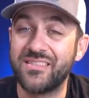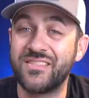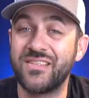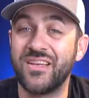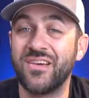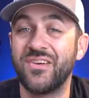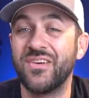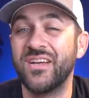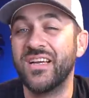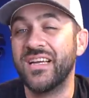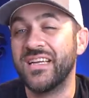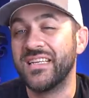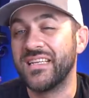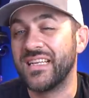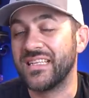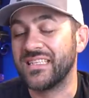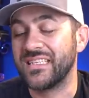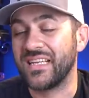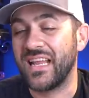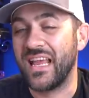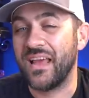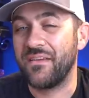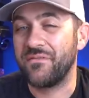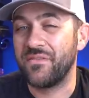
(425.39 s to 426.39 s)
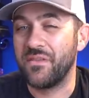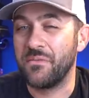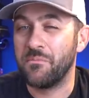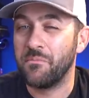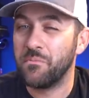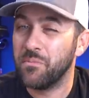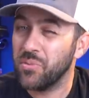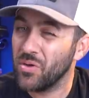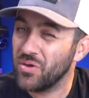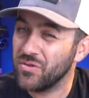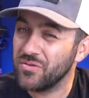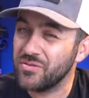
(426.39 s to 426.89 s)
so it doesn't have the
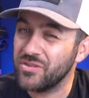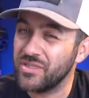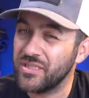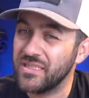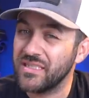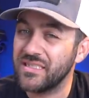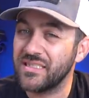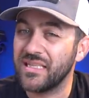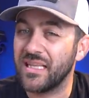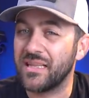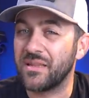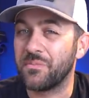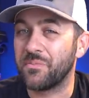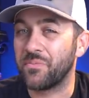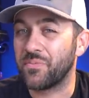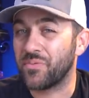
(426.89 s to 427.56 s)
bulges that the